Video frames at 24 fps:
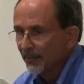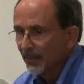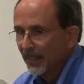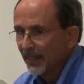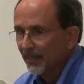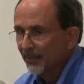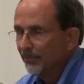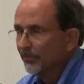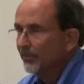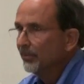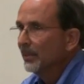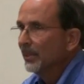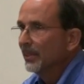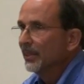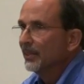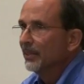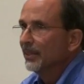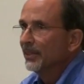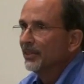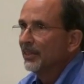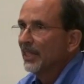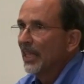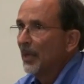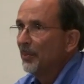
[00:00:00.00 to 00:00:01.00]
and
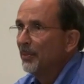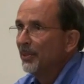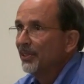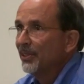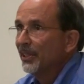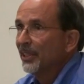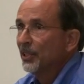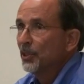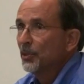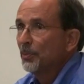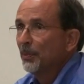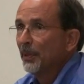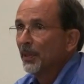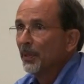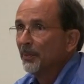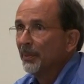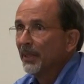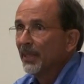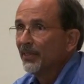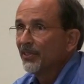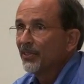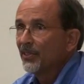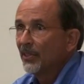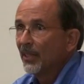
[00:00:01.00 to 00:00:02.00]
establish an
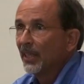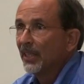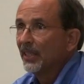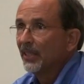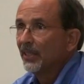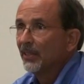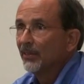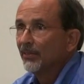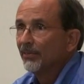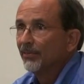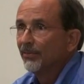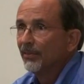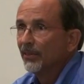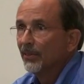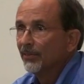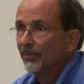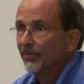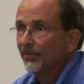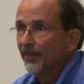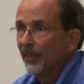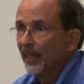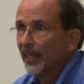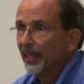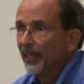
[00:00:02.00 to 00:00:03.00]
experimental study of
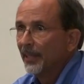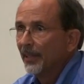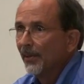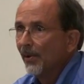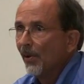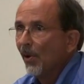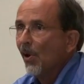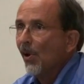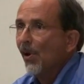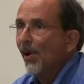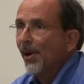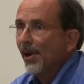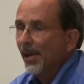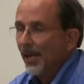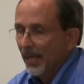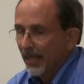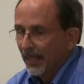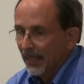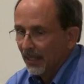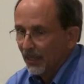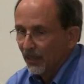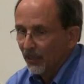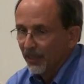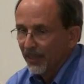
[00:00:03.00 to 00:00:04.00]
fire,
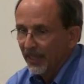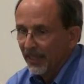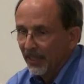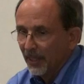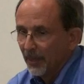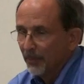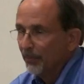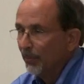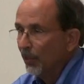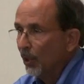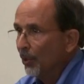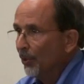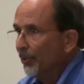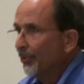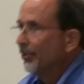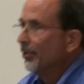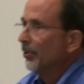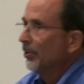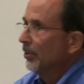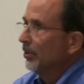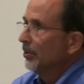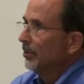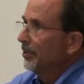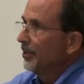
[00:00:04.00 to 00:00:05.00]
looking at both
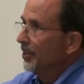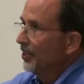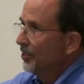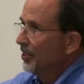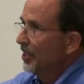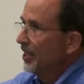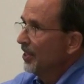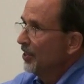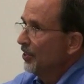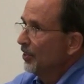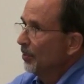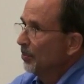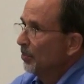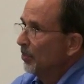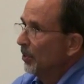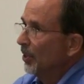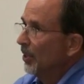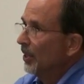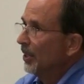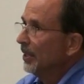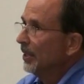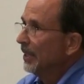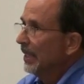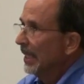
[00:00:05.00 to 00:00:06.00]
the season of
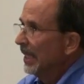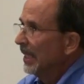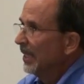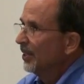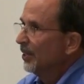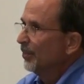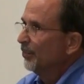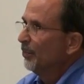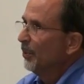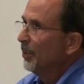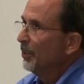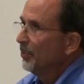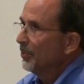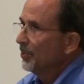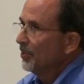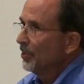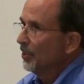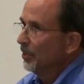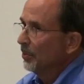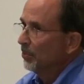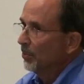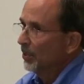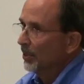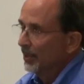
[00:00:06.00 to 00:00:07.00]
burn and the
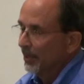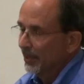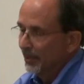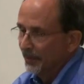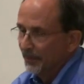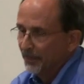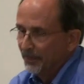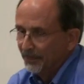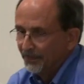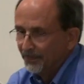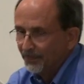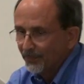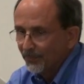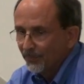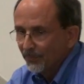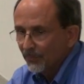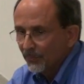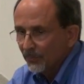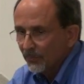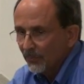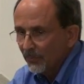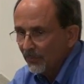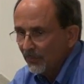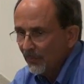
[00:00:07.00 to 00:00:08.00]
frequency of burn.
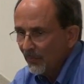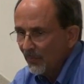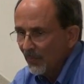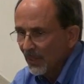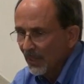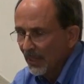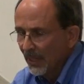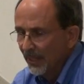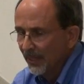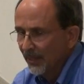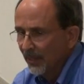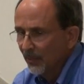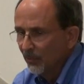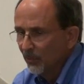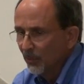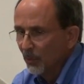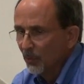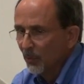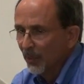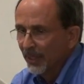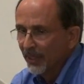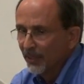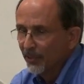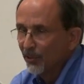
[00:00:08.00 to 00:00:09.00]
And we
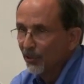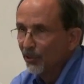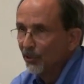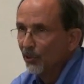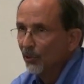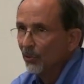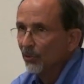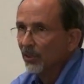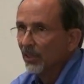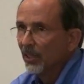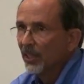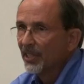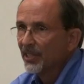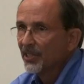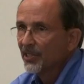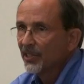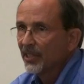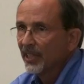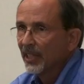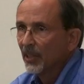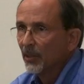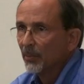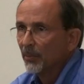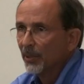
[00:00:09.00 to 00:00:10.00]
wanted to do
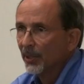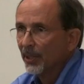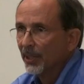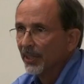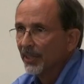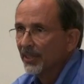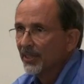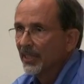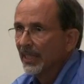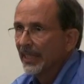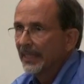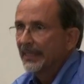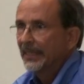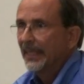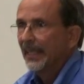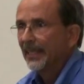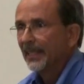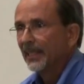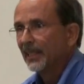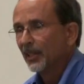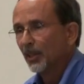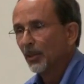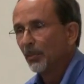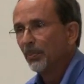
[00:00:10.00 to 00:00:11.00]
large-scale burns, not
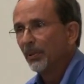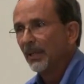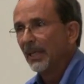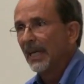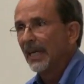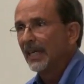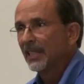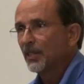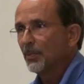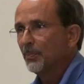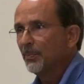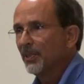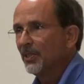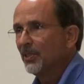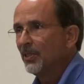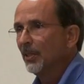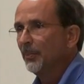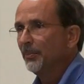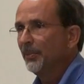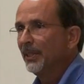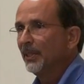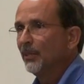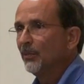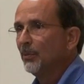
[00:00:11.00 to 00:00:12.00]
tiny little plots, but
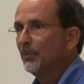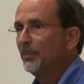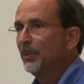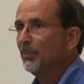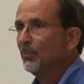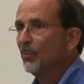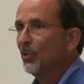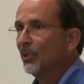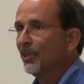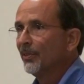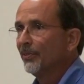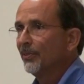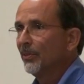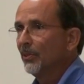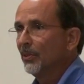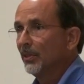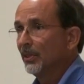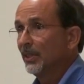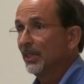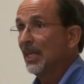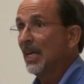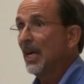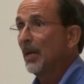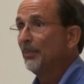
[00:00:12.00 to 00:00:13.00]
something that would be more
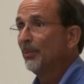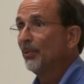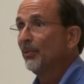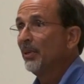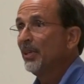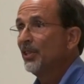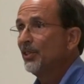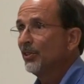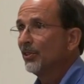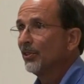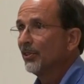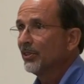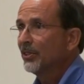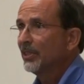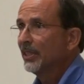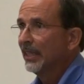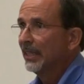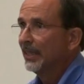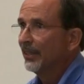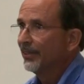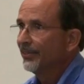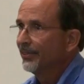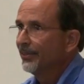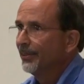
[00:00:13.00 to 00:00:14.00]
on an operational
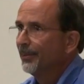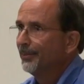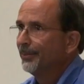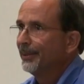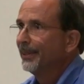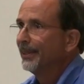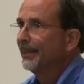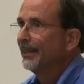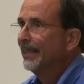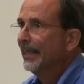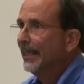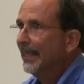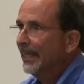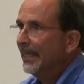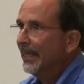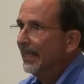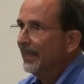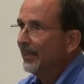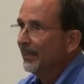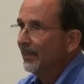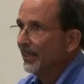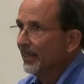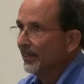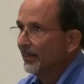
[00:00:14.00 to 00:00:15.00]
scale, something
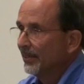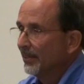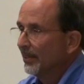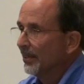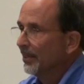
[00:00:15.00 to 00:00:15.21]
that